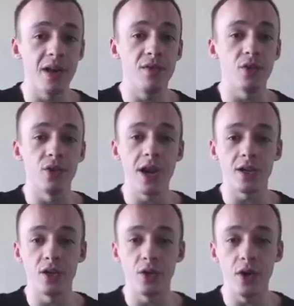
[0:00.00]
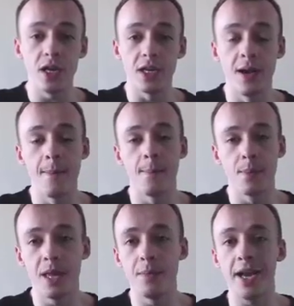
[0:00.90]
But if you're going to do it,
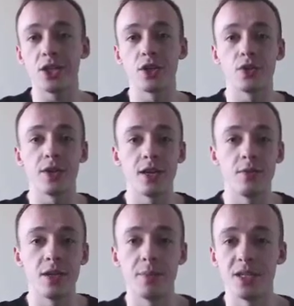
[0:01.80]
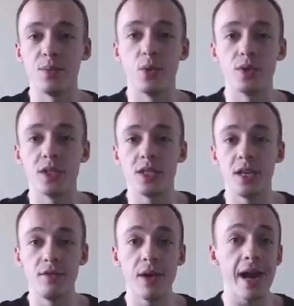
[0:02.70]
then make sure to get it with the best bonuses
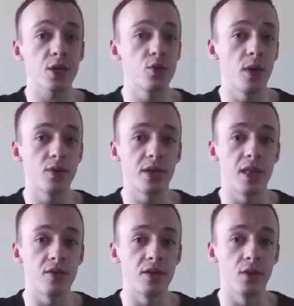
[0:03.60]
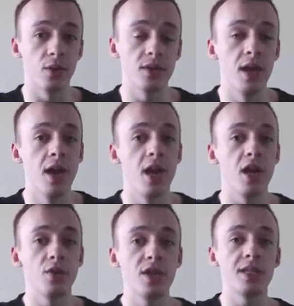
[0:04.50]
if you actually want to get the results
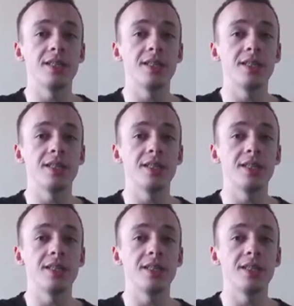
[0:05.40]
using